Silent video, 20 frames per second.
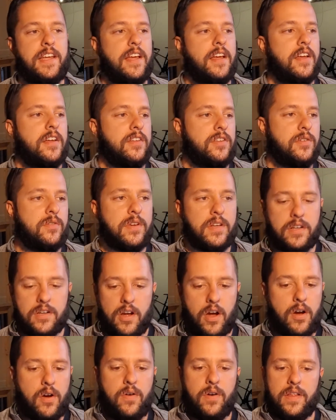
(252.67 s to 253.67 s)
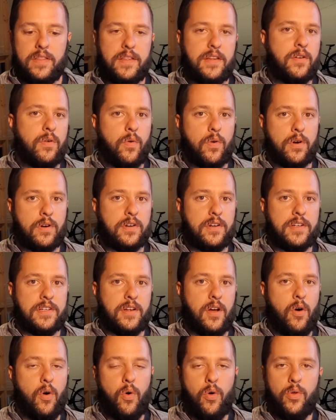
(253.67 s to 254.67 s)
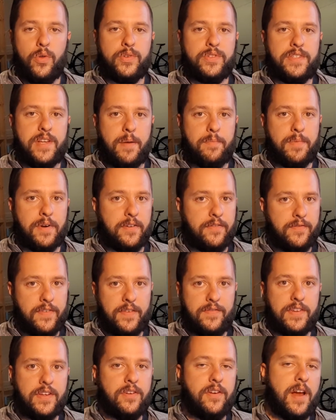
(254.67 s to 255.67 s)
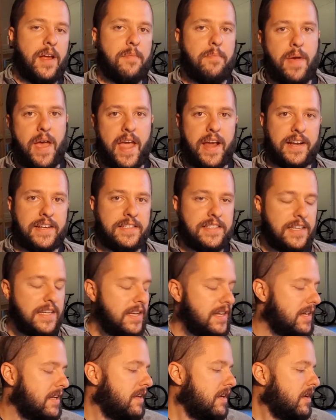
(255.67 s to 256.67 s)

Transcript: you can go and then order a whole separate 50 gram bag of tea,